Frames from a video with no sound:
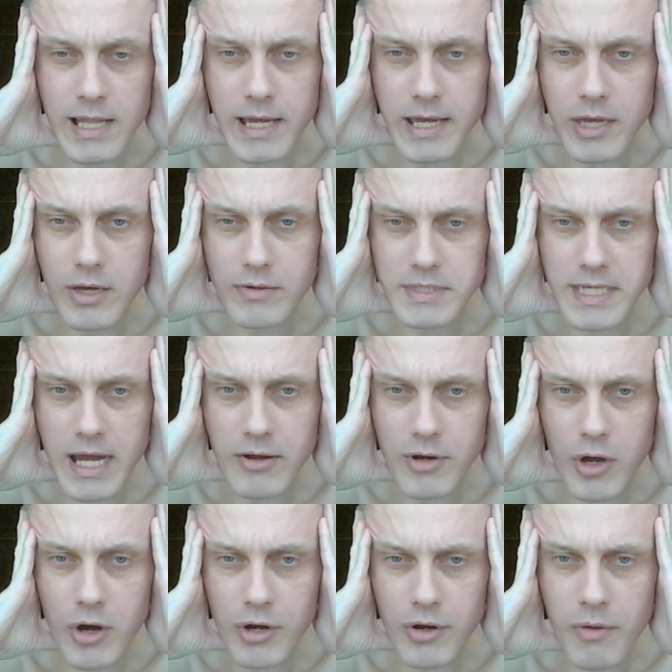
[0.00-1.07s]
goes
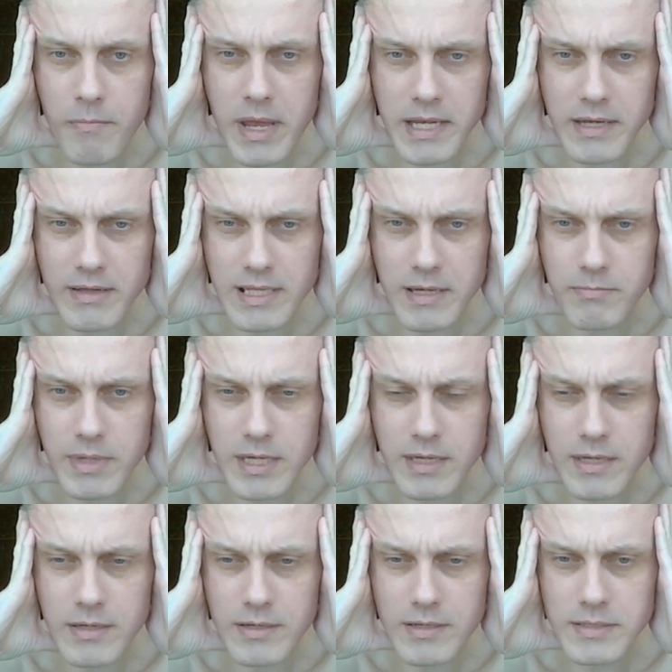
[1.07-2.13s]
out automatically
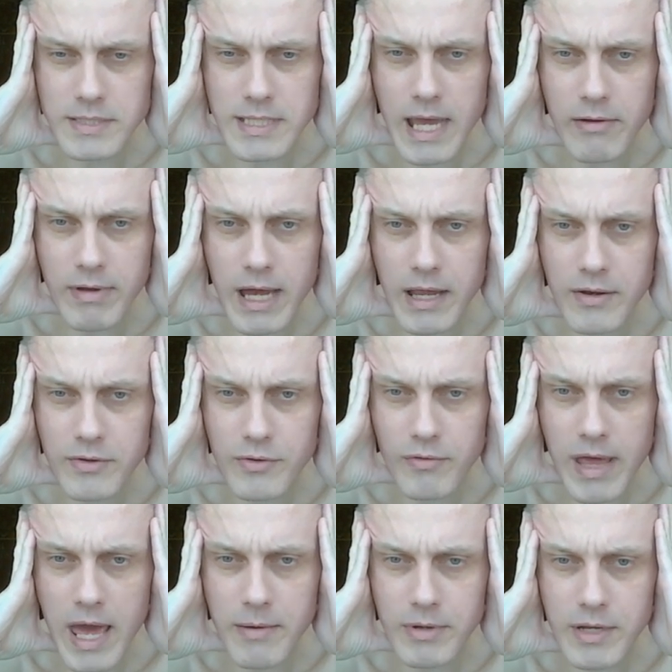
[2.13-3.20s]
because I've got into a
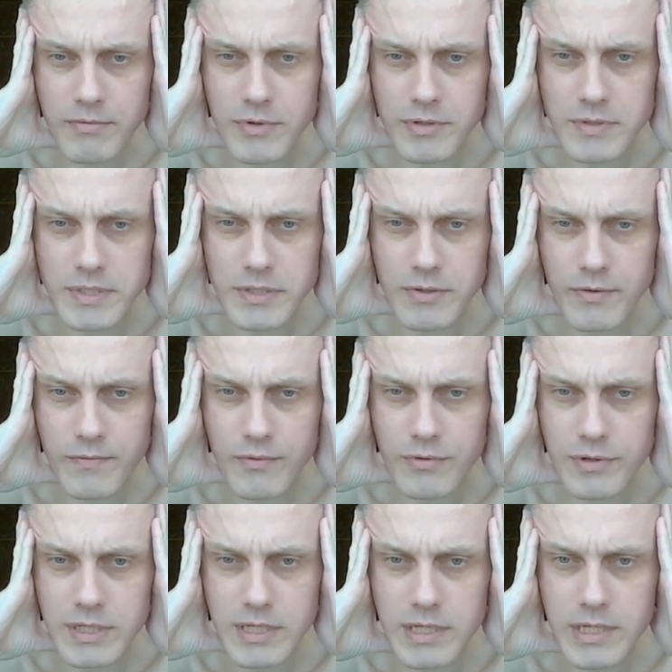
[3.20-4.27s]
habit of doing so
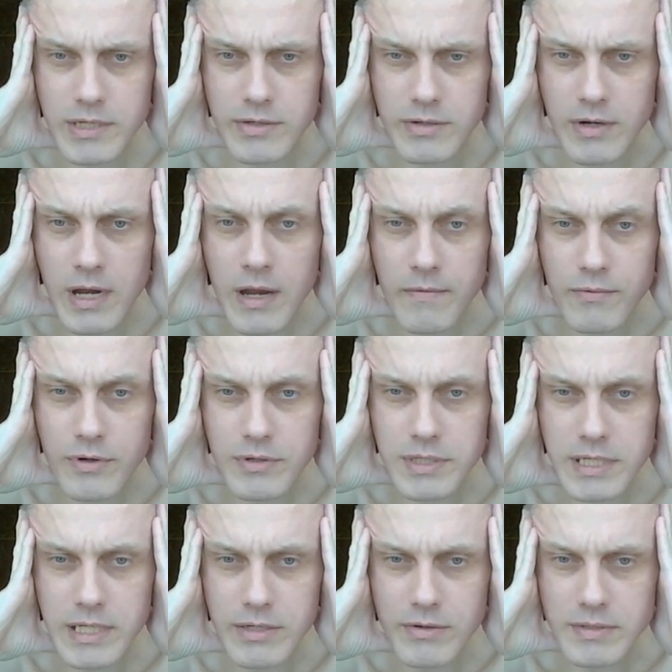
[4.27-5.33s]
for years.
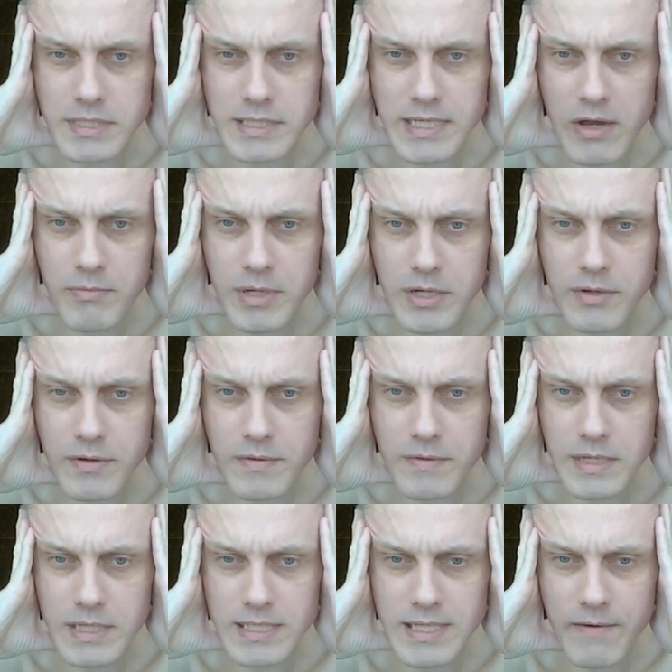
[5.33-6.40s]
As I've been doing
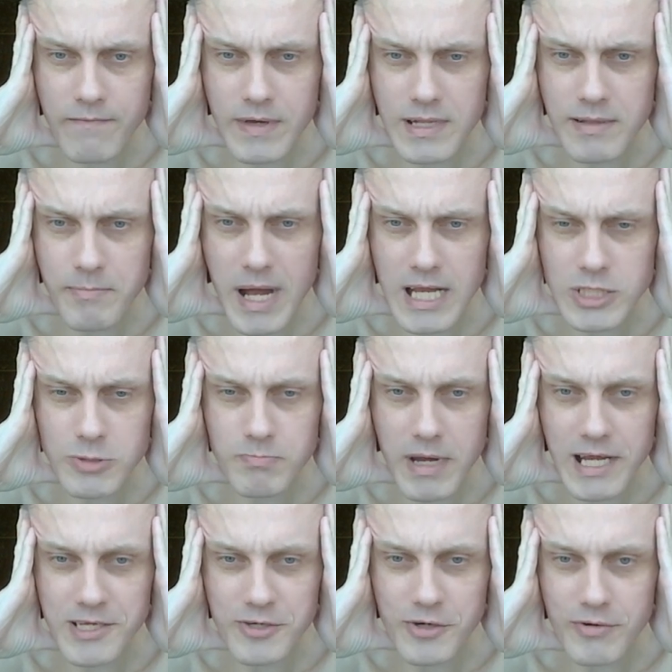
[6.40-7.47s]
this, I feel much
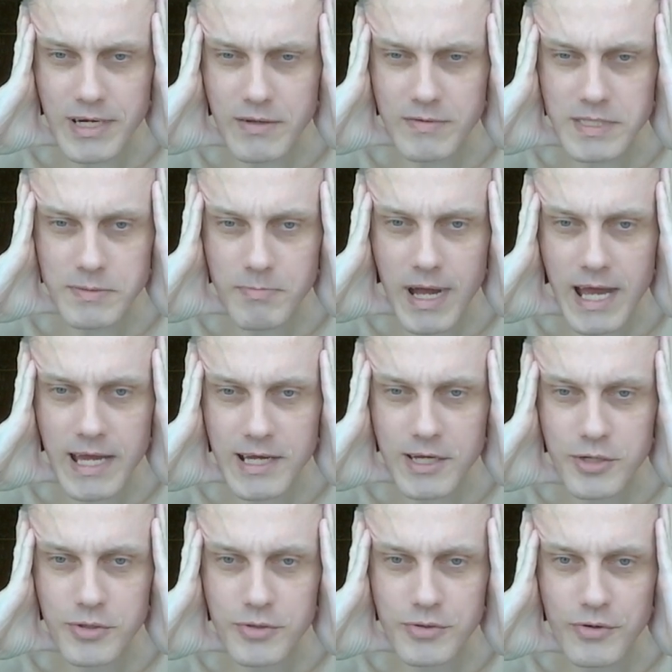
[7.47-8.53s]
better, and it's my
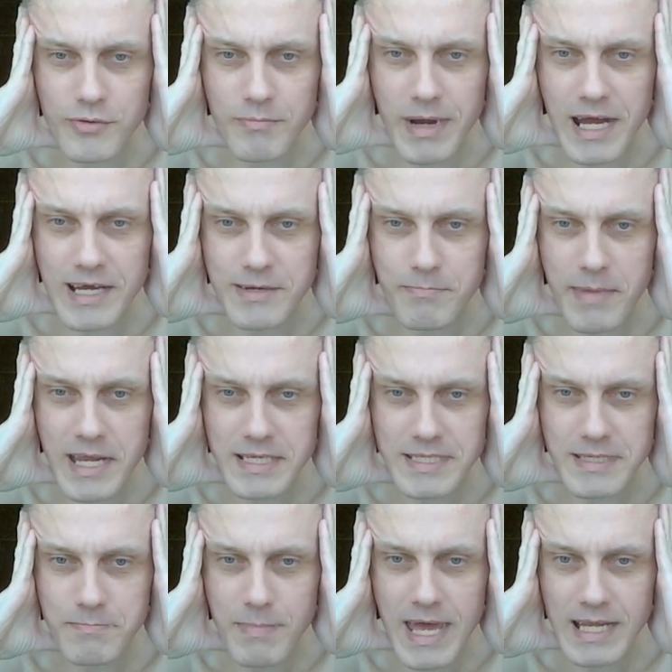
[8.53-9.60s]
cure, my
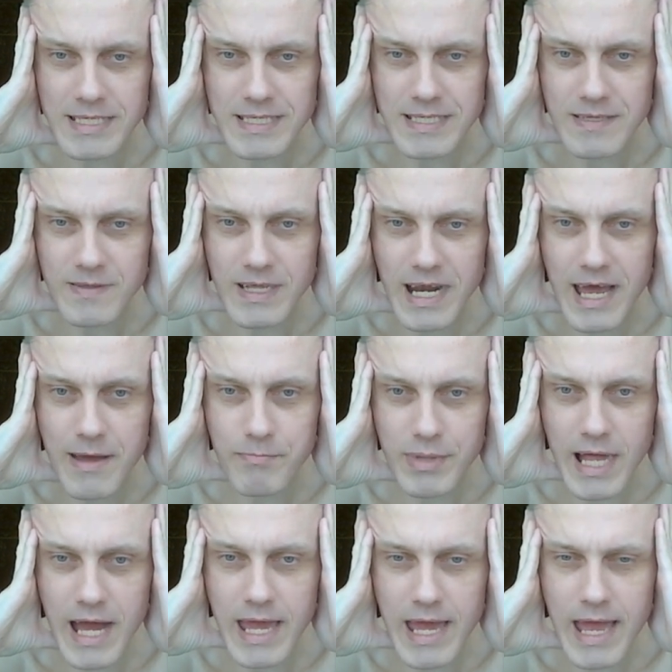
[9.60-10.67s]
medicine that I
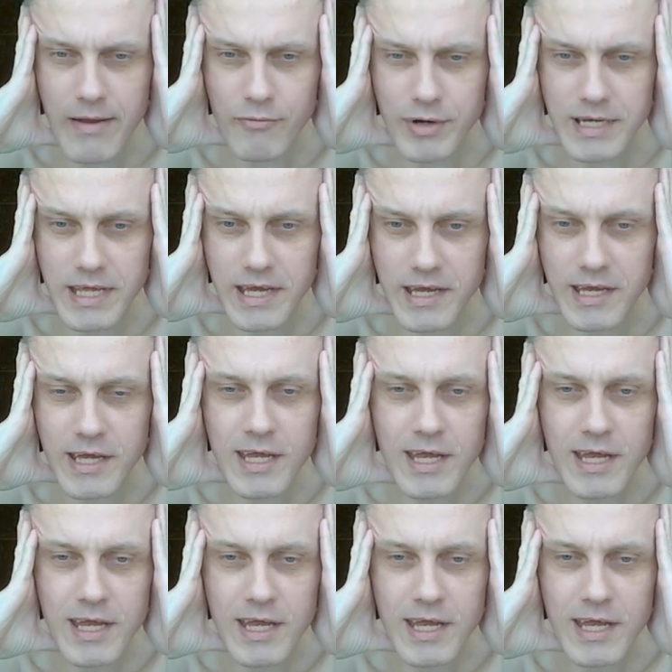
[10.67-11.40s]
apply every day.